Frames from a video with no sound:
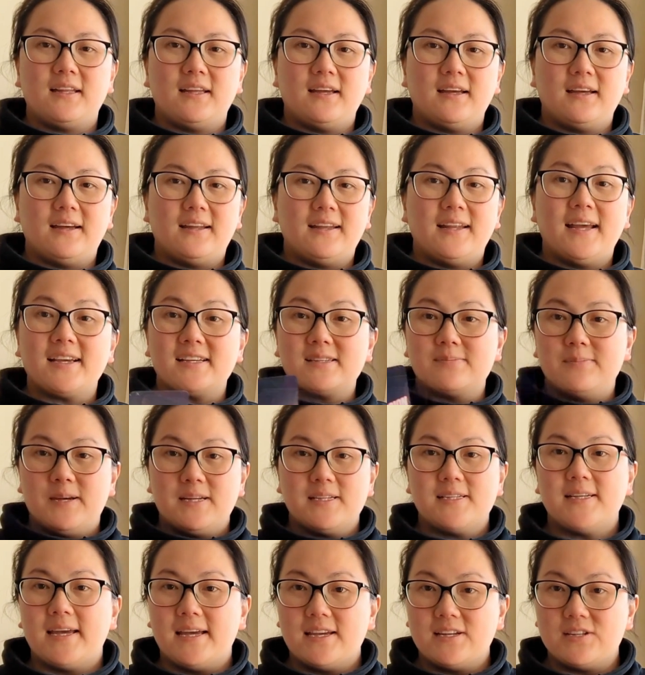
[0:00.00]

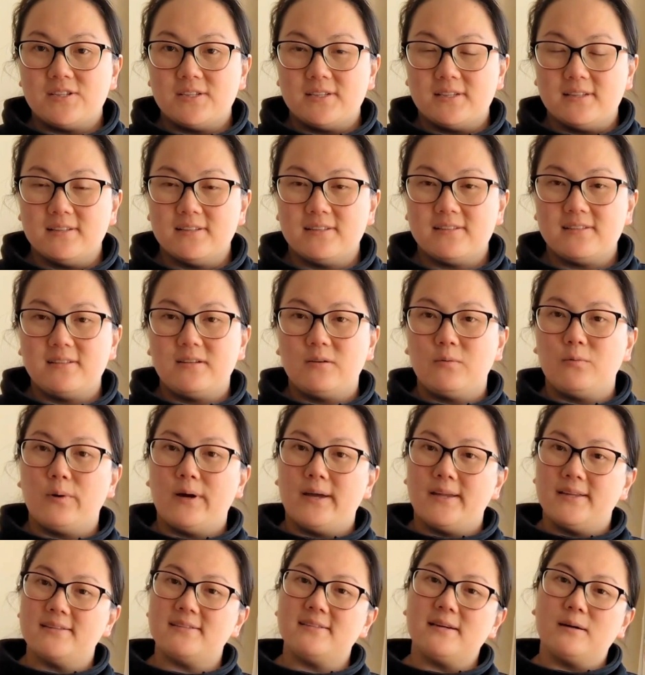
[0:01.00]
expectations
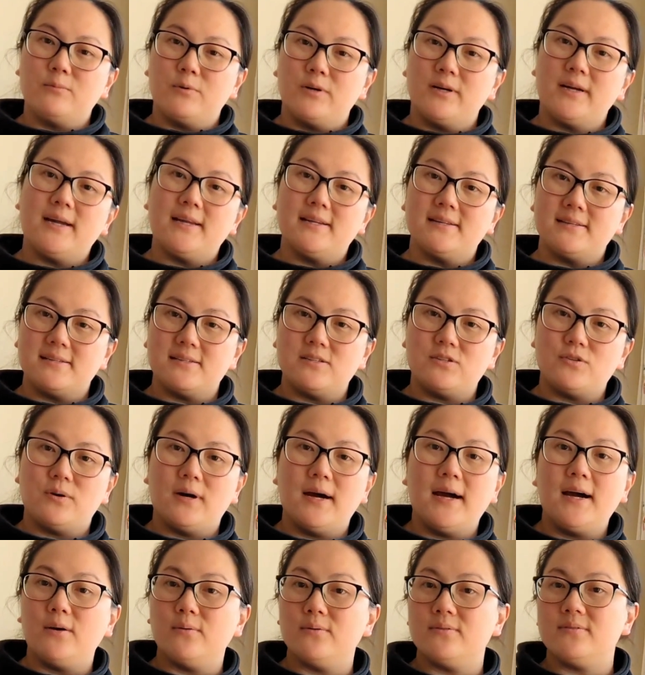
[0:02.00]
when someone enters your
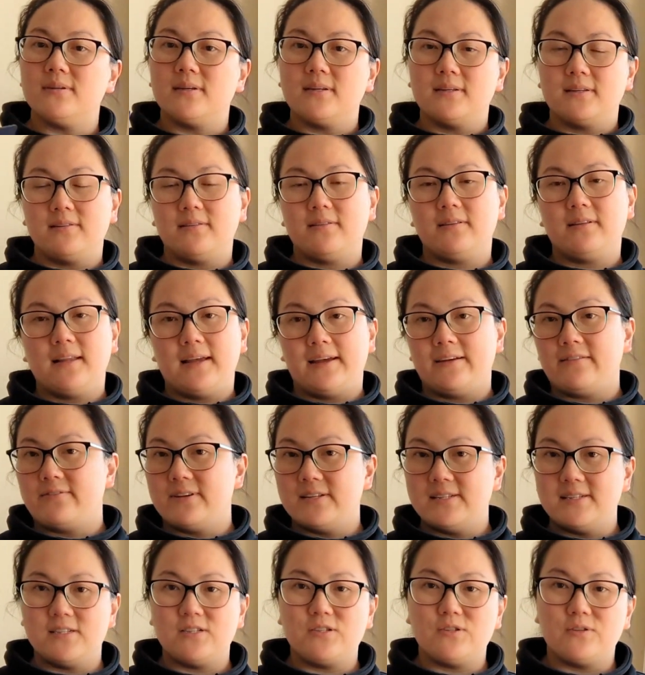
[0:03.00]
house and like
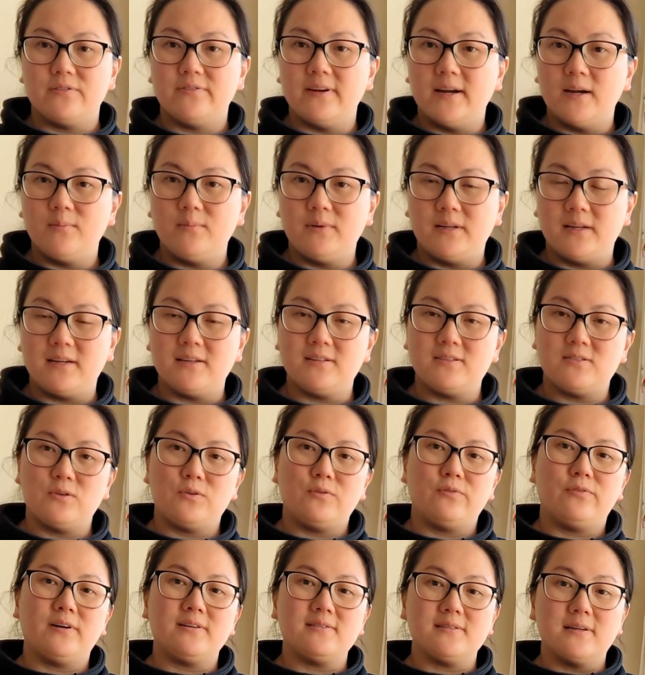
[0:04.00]
visits your family? So
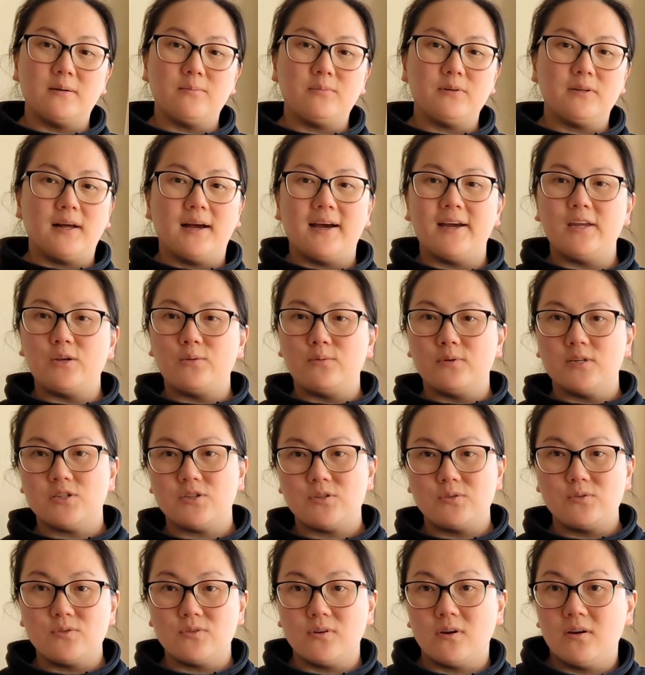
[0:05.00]
for example, are you a
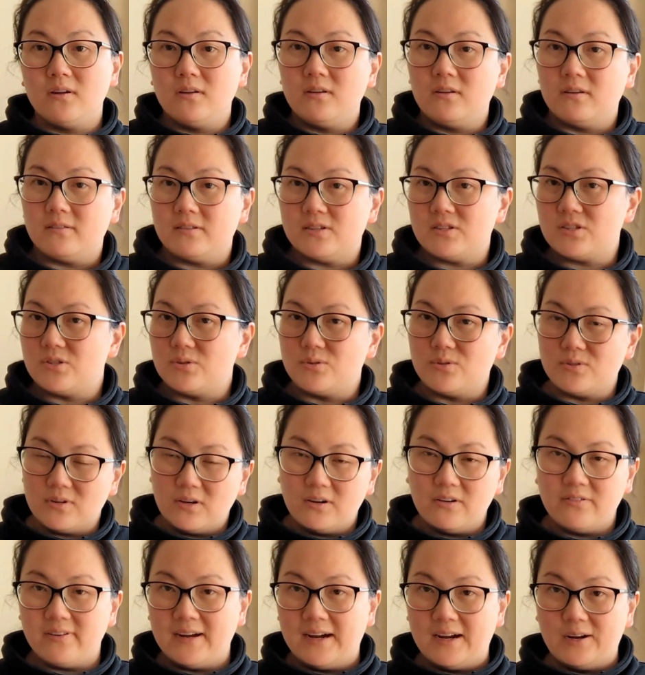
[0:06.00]
shoes on or a shoes
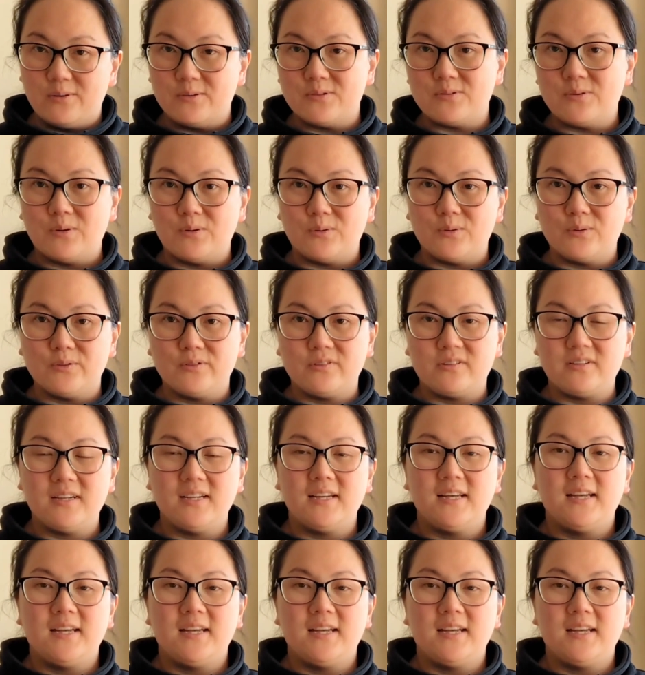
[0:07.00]
off household?